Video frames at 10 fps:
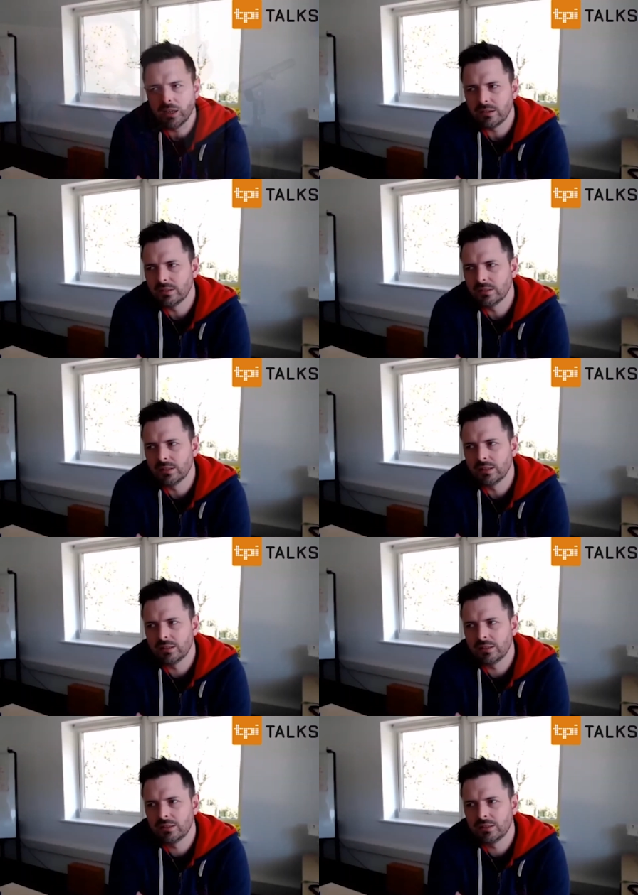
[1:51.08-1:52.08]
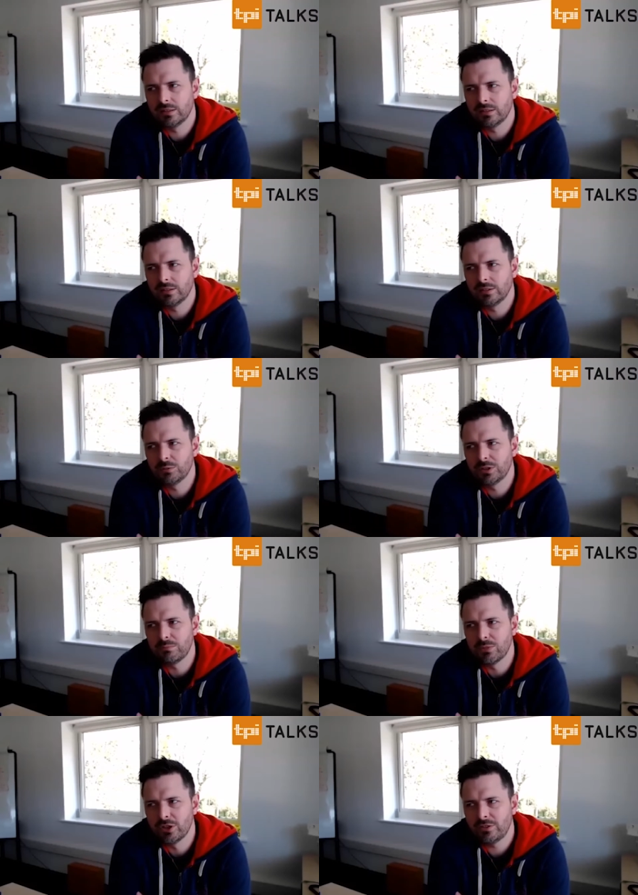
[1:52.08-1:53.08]
I think uh, the word
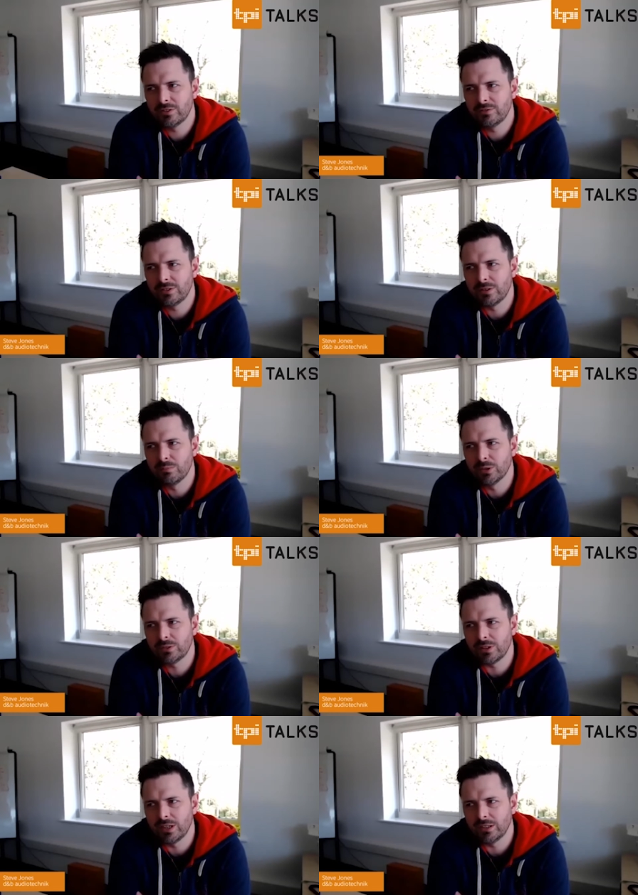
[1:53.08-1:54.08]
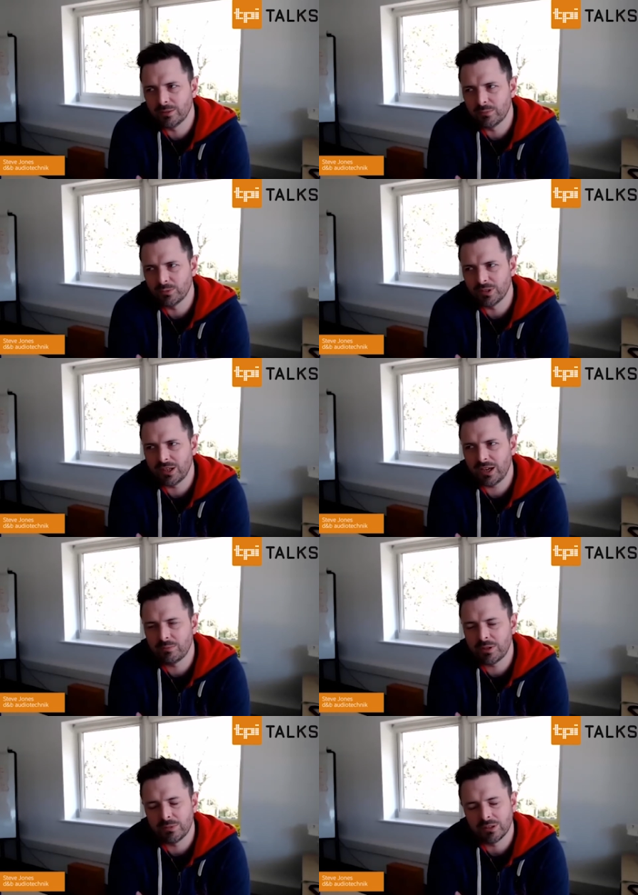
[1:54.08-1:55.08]
immersive is the buzz line at the moment, and how
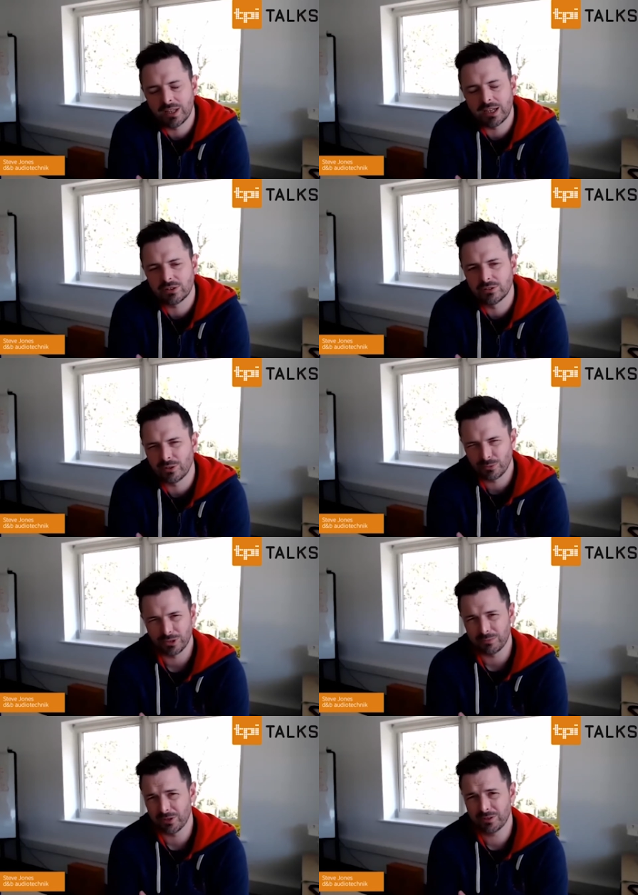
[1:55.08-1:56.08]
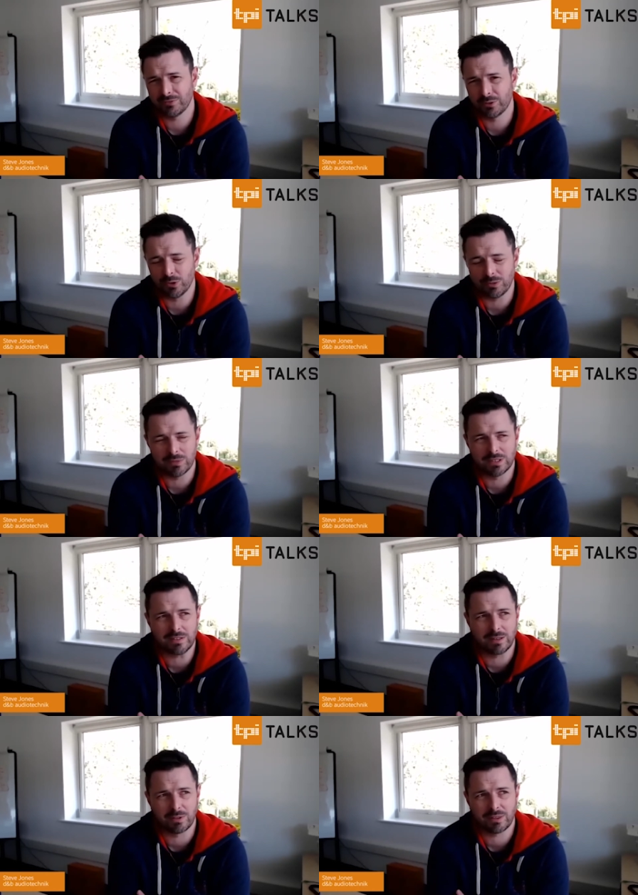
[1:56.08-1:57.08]
people latch onto the word immersive and what it means to
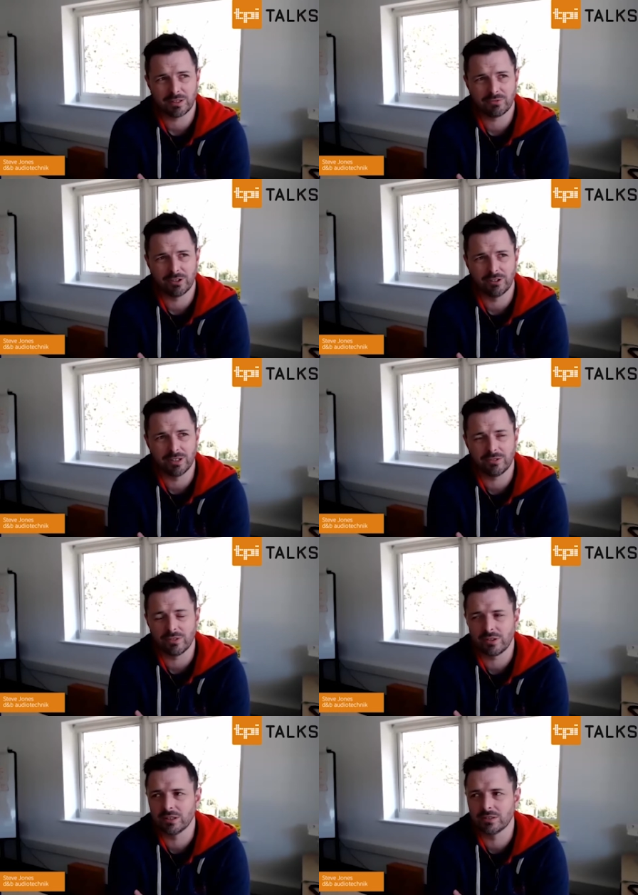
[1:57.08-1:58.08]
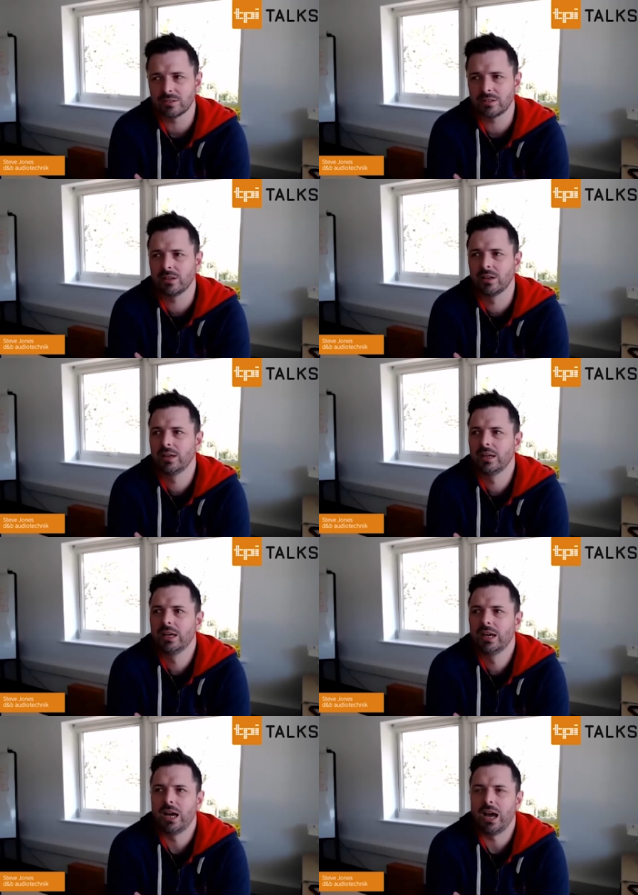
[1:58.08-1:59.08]
them, I think, is very different things.
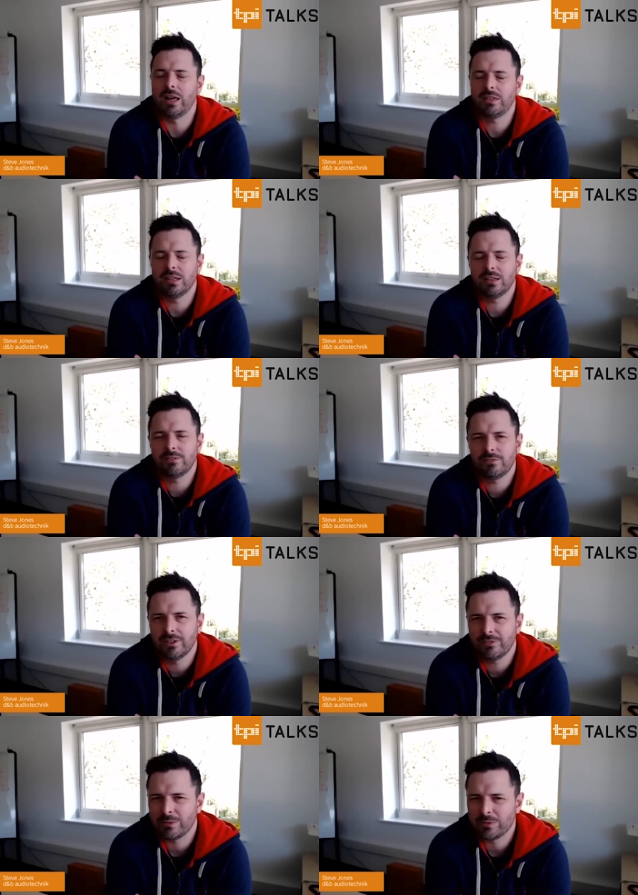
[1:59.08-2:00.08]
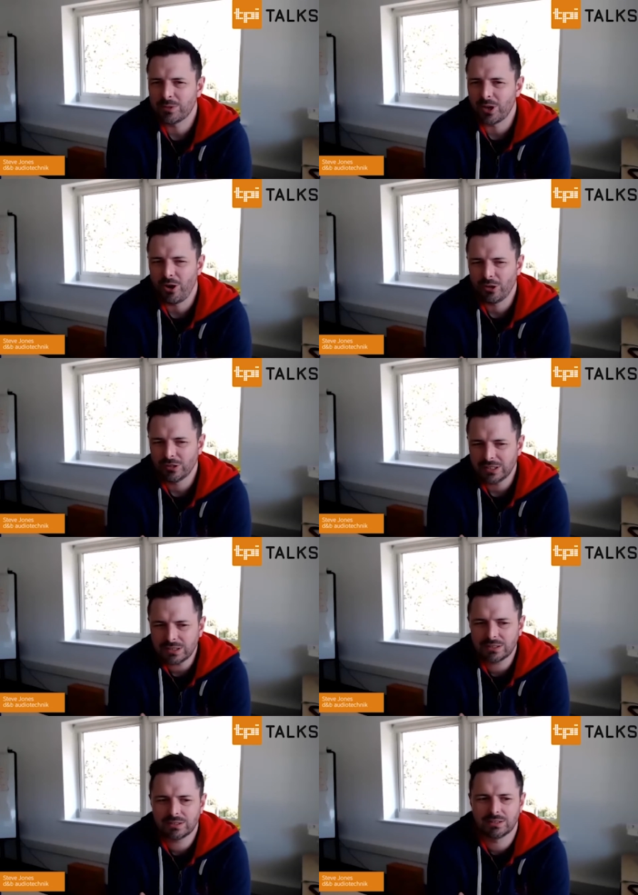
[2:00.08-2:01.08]
I think if if I'm to be
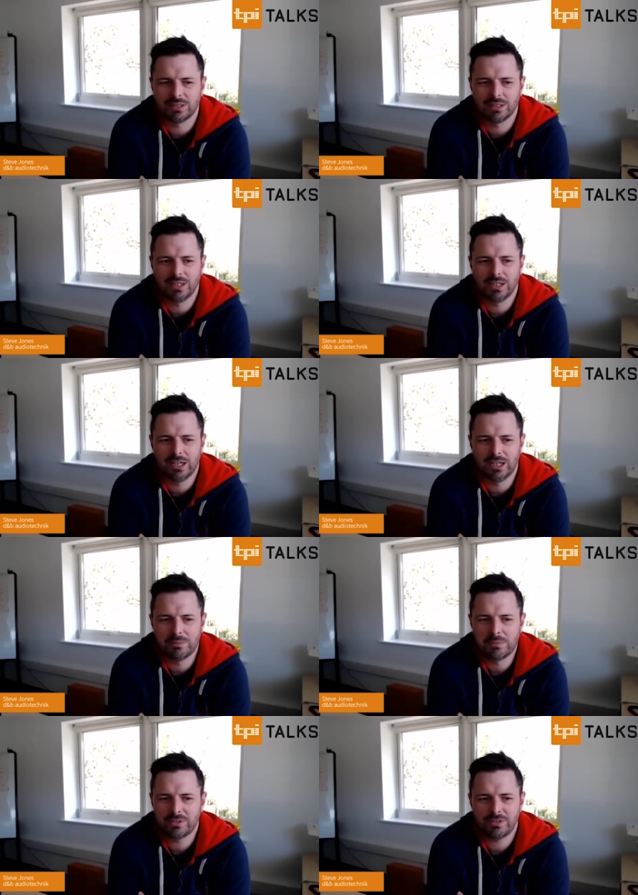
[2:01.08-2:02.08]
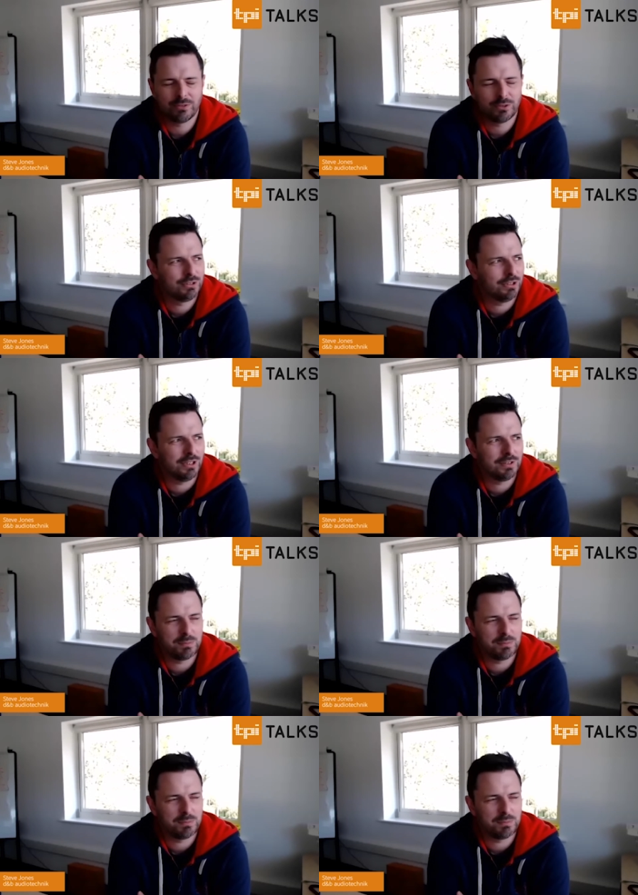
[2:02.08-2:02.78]
honest, uh, immersive audio has